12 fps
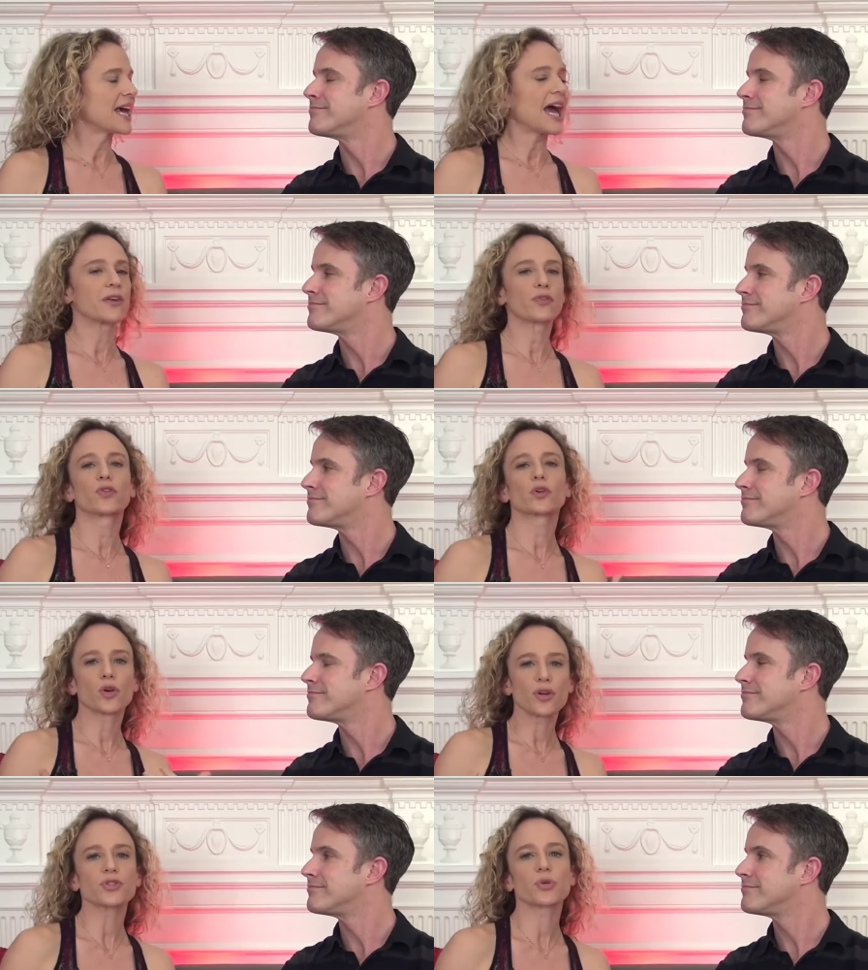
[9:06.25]
Speaker 1: And for
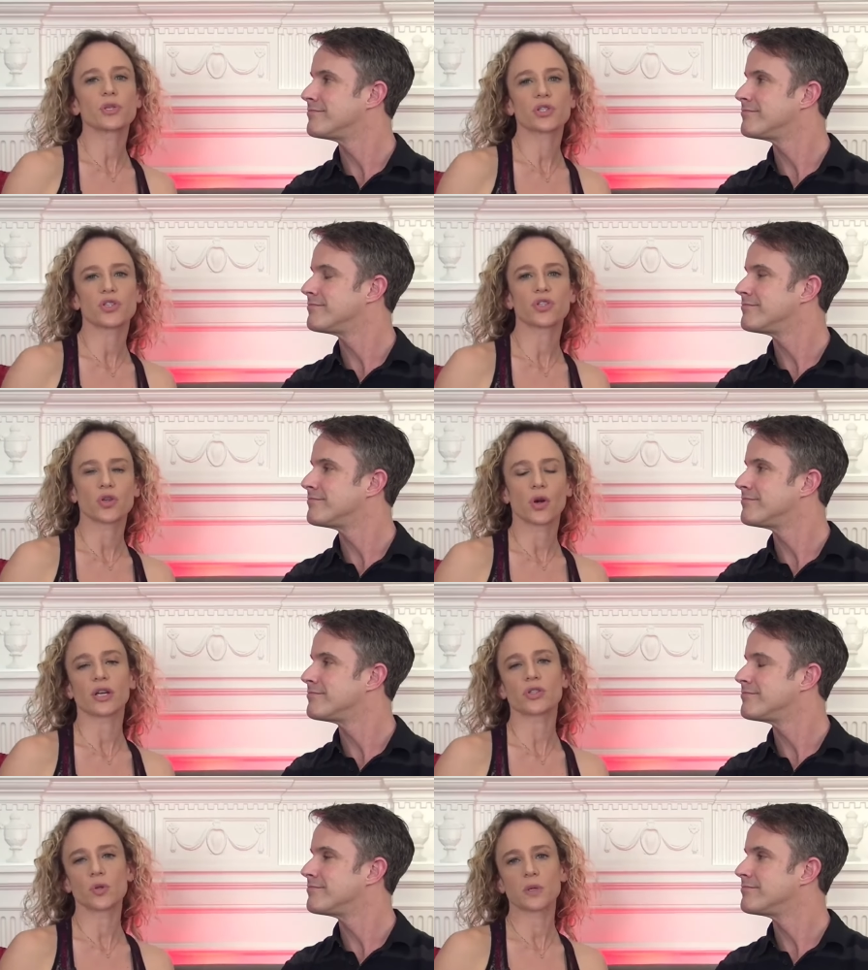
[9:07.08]
girls who are just
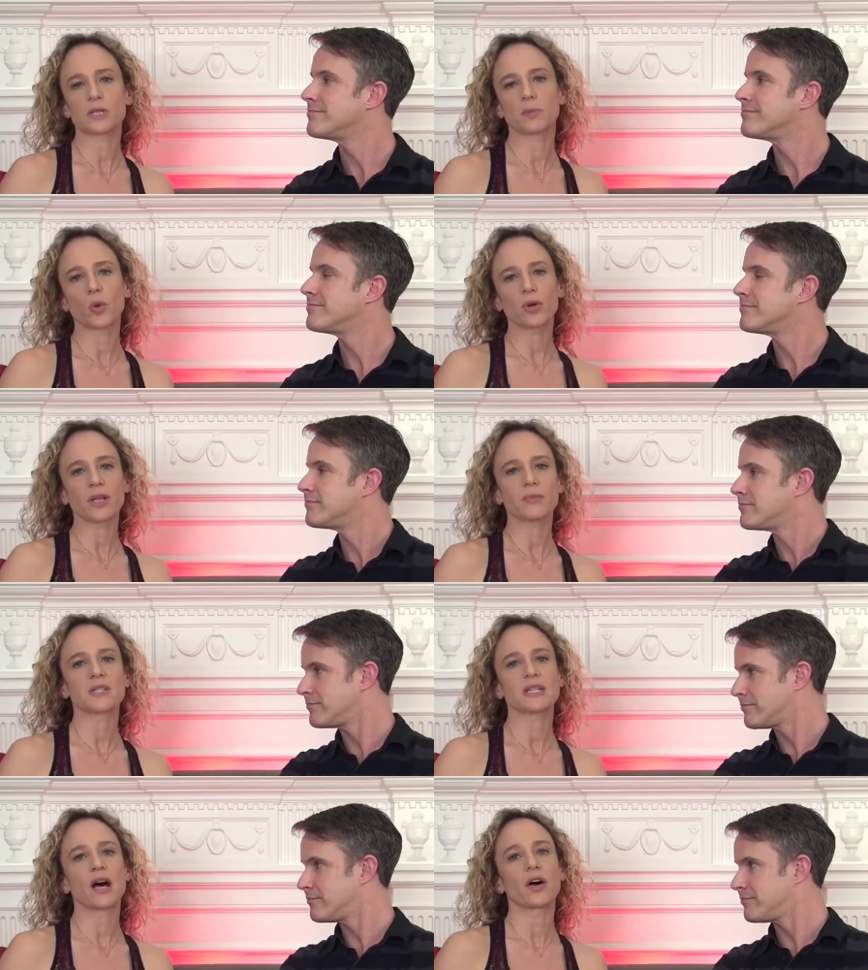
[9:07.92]
starting to explore
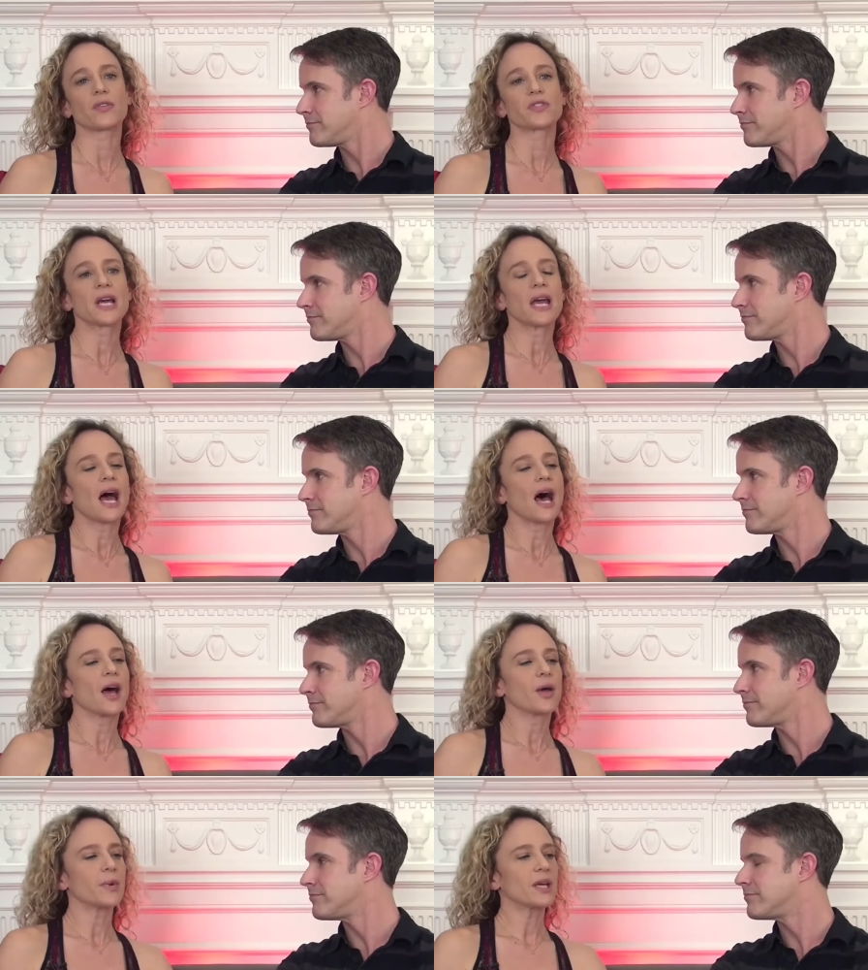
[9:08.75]
themselves,
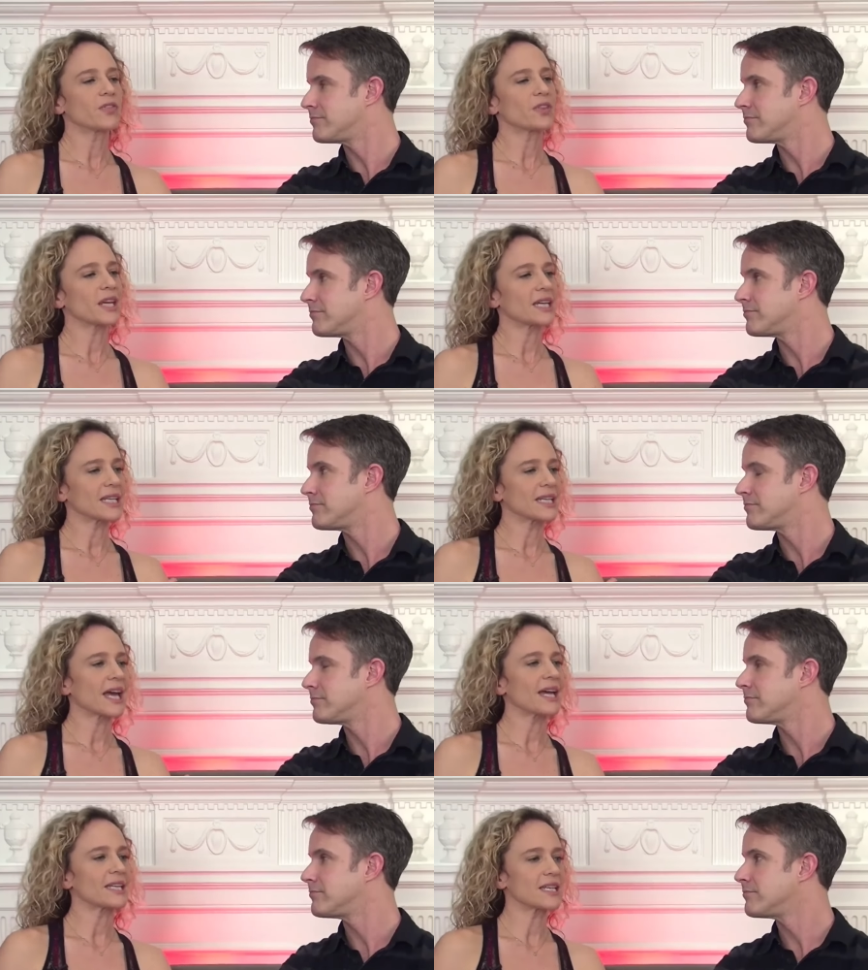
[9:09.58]
if they can
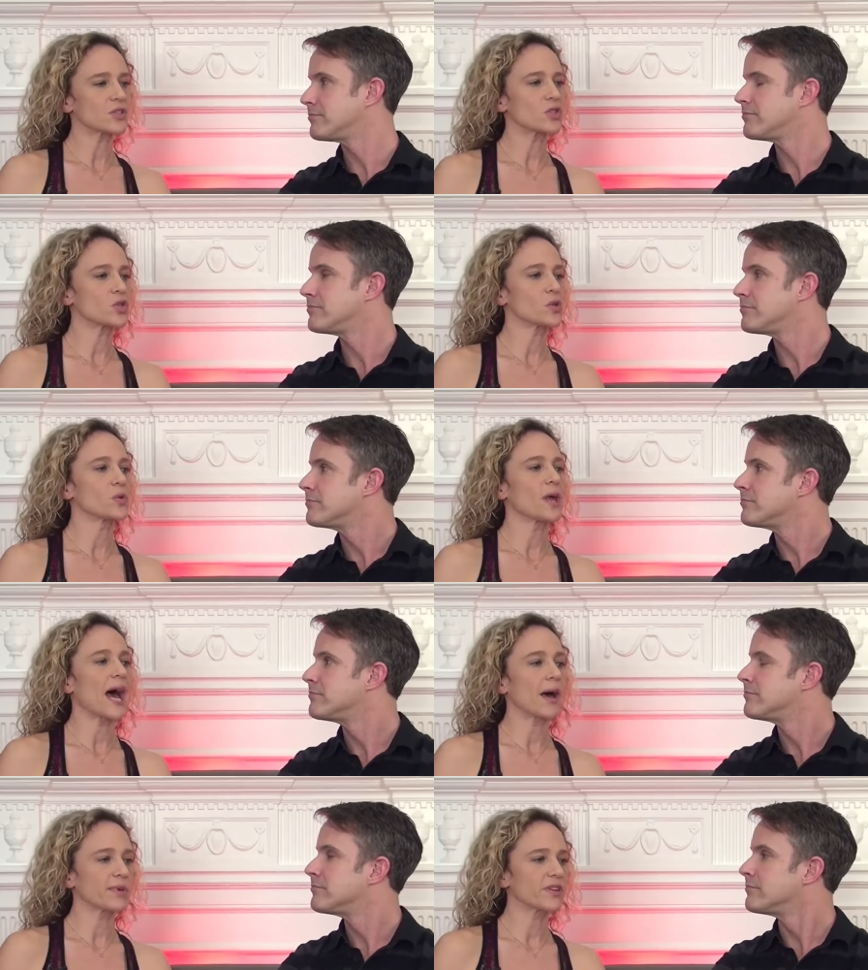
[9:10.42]
get into the
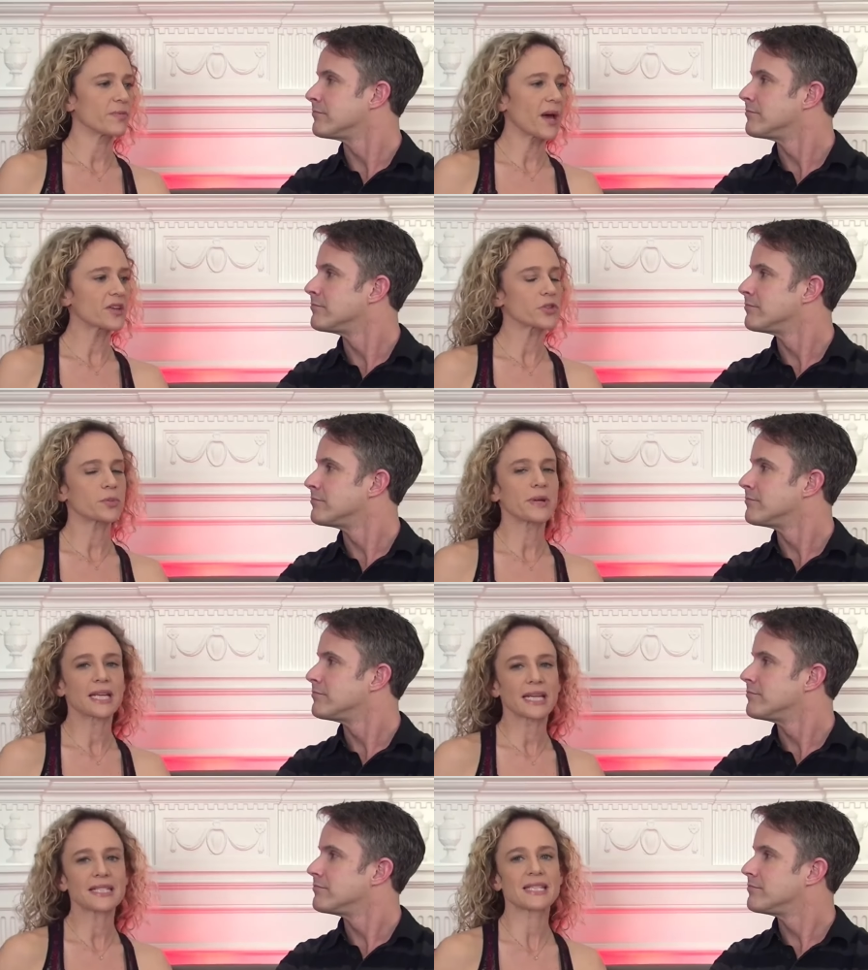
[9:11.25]
habit of
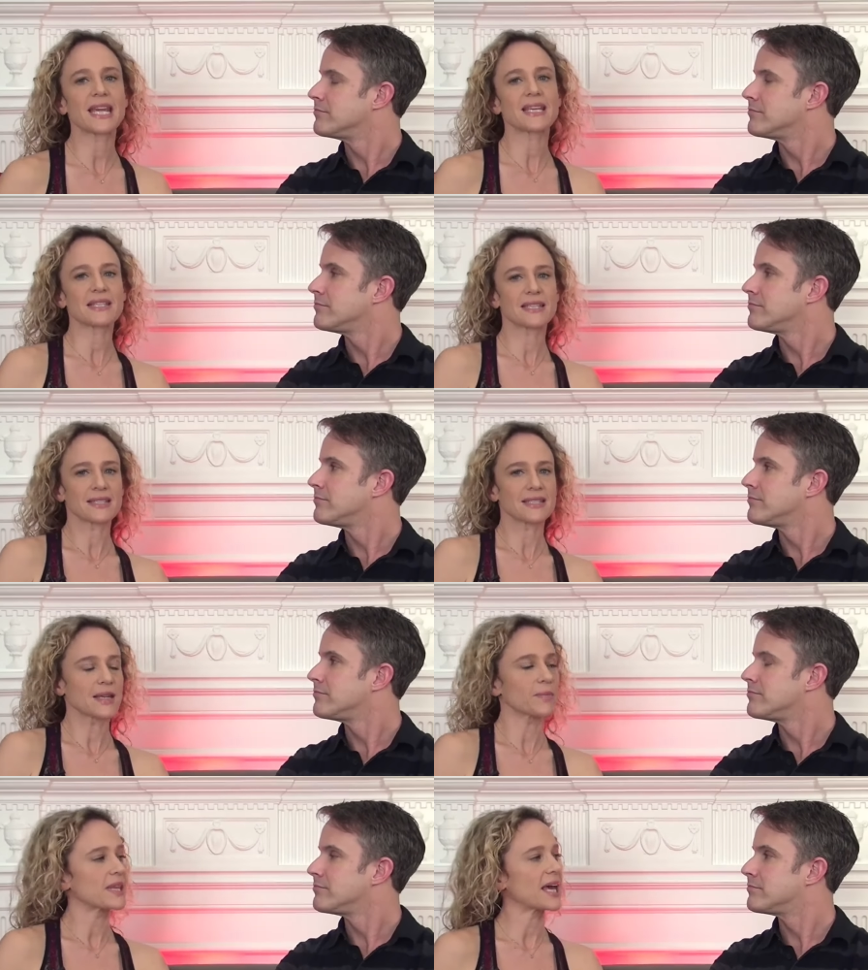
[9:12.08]
masturbating, it takes
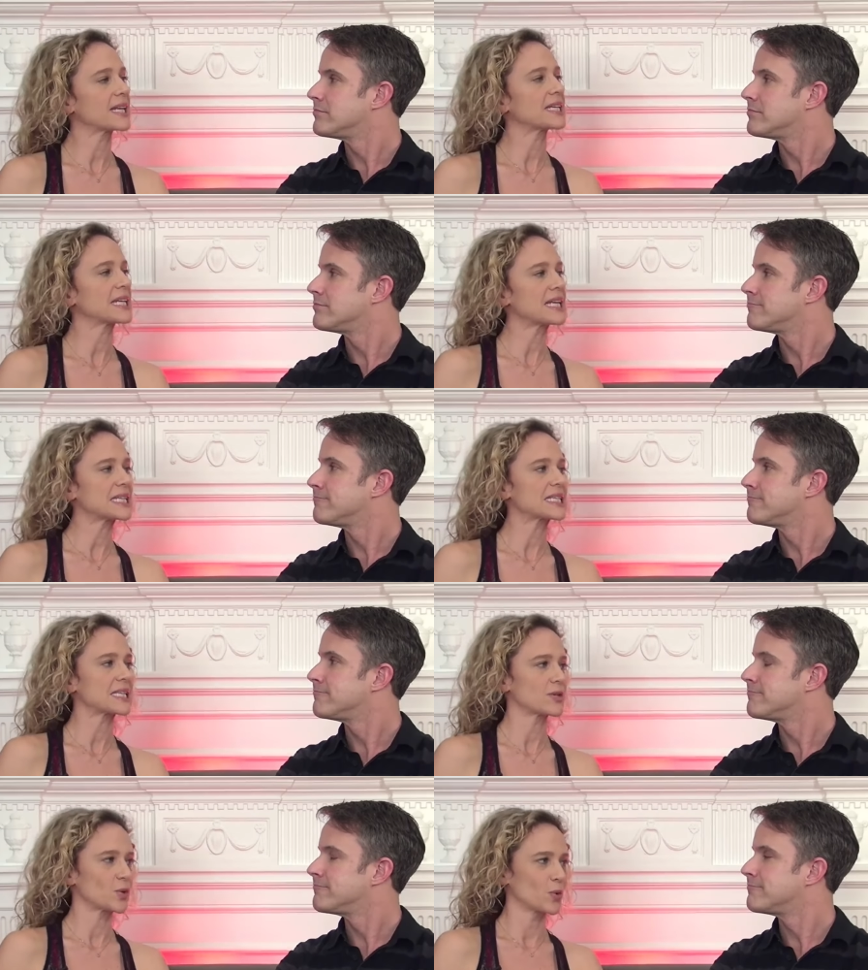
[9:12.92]
some of that need
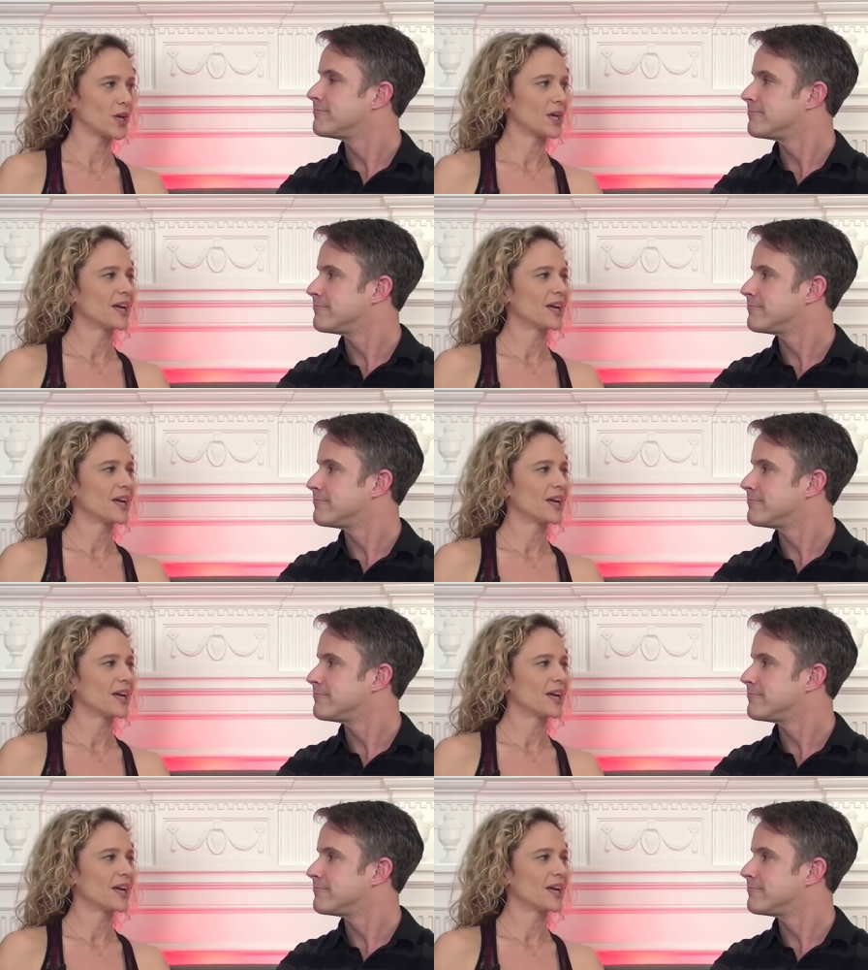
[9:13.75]
to